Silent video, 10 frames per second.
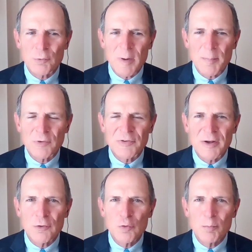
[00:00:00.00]
to
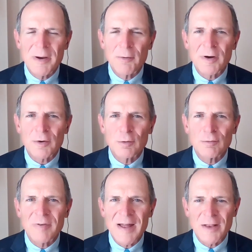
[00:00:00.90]
represent
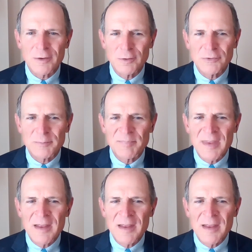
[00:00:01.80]
numerical values.